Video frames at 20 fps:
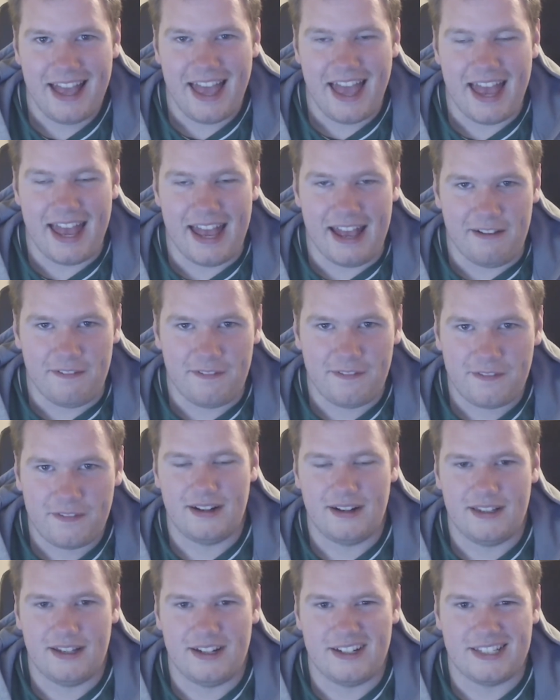if
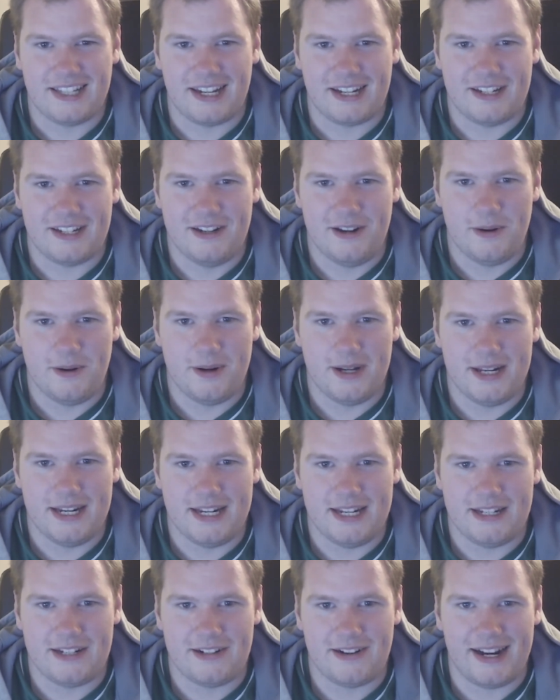there's like no one
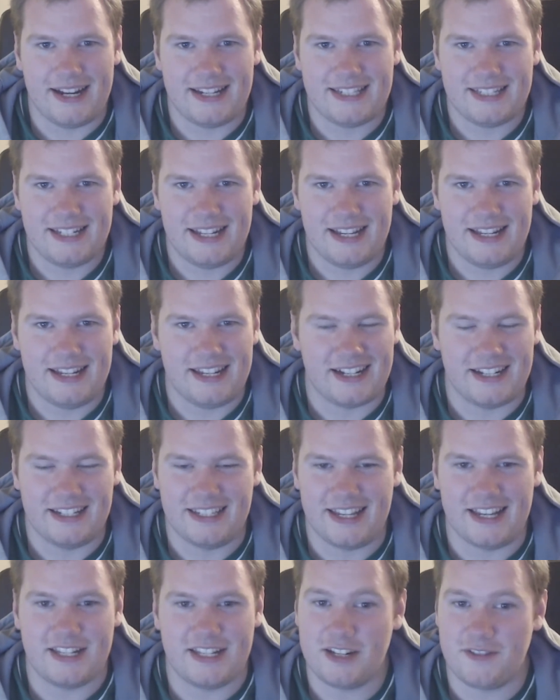interested because
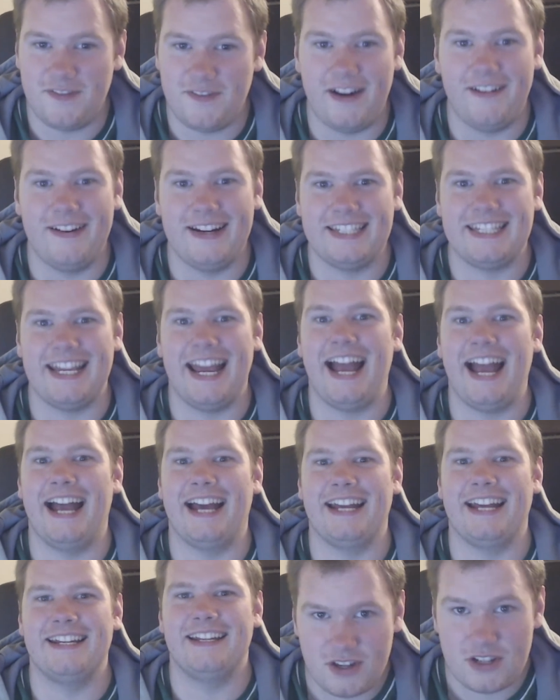that's just very
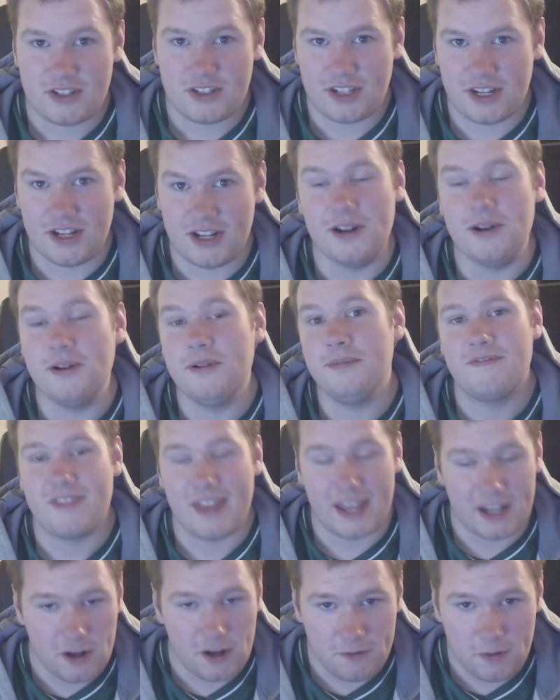sad. So,
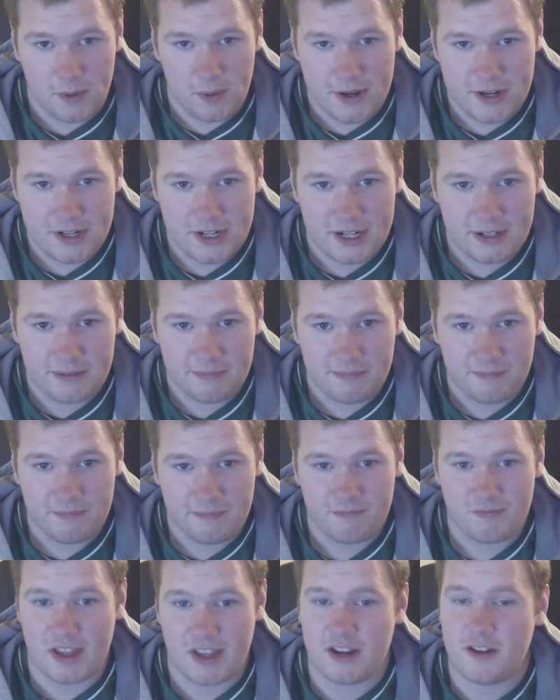thank you for watching.
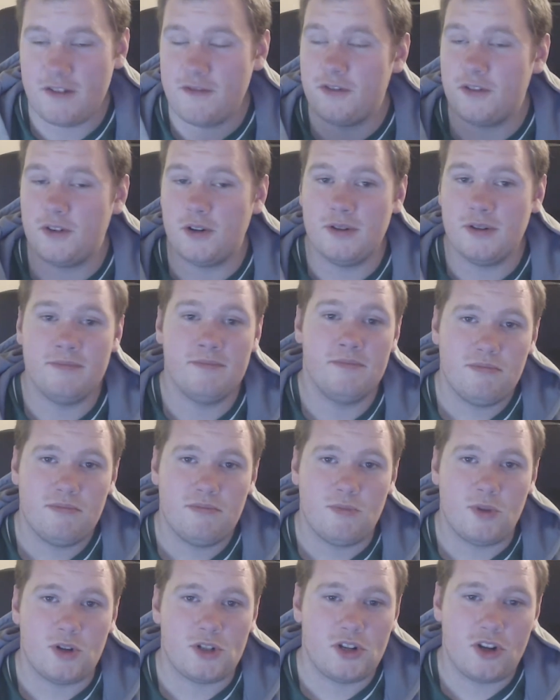Thank you for
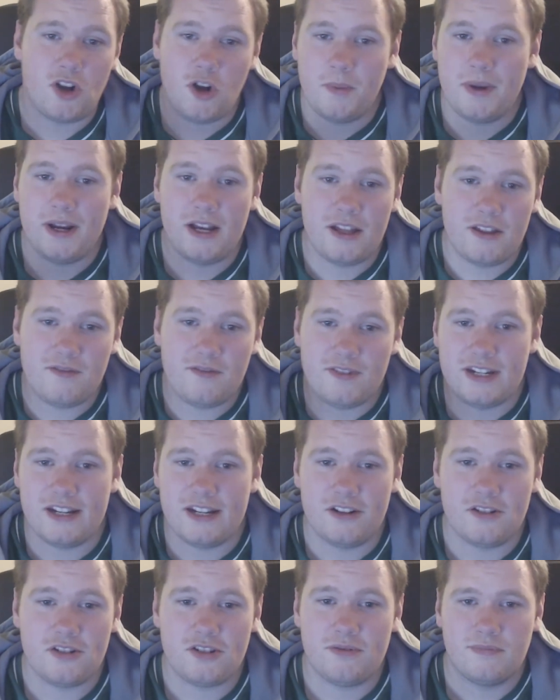watching all my other
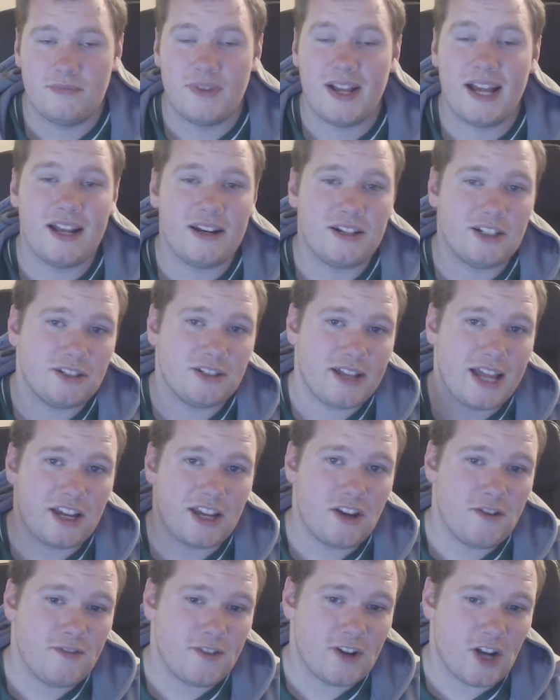videos, and thank
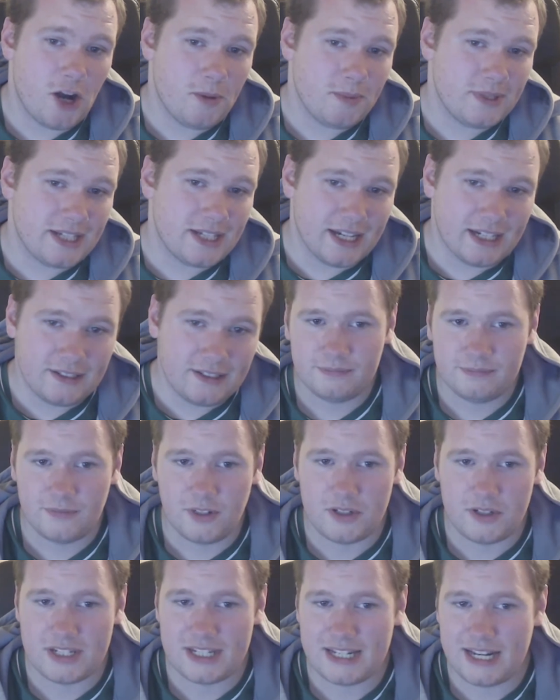you for commenting
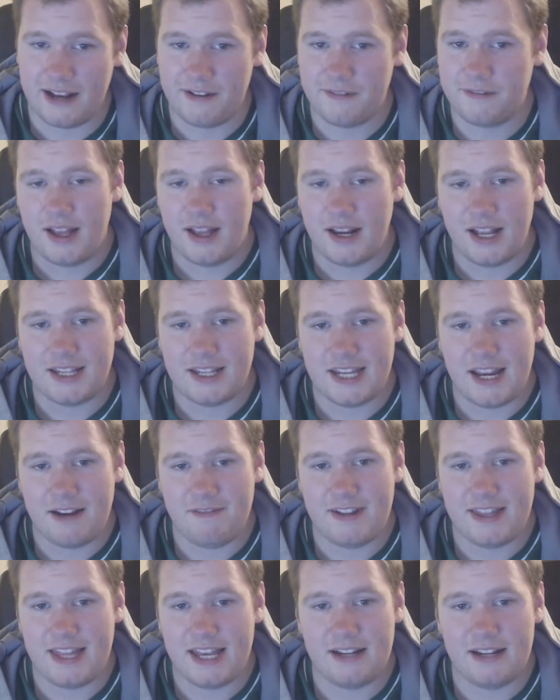and stuff. And that's
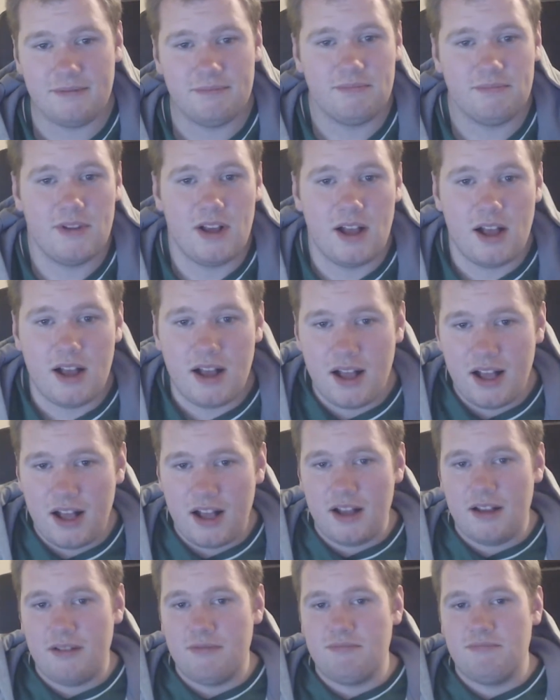everything.
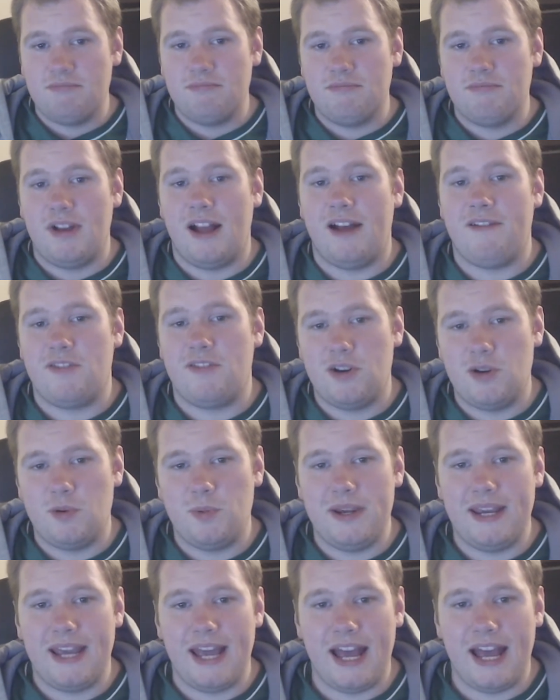Have a good
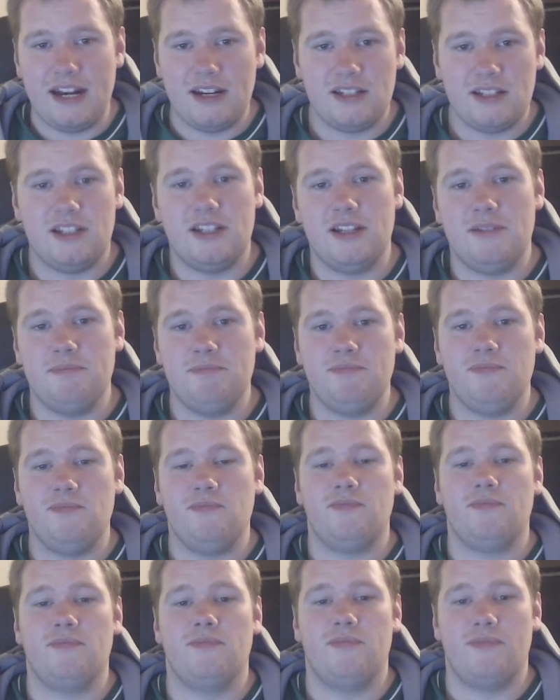weekend,
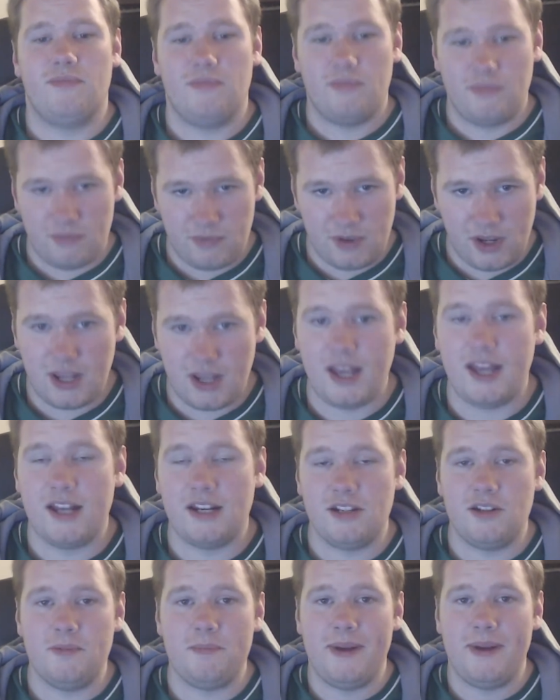um,
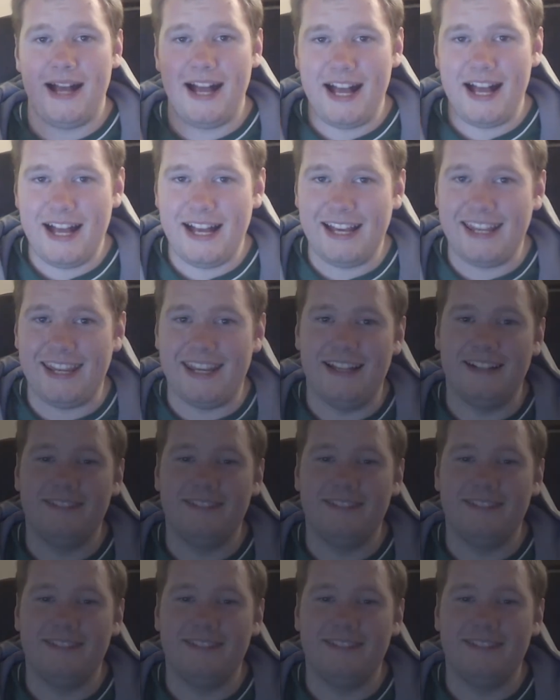and goodbye!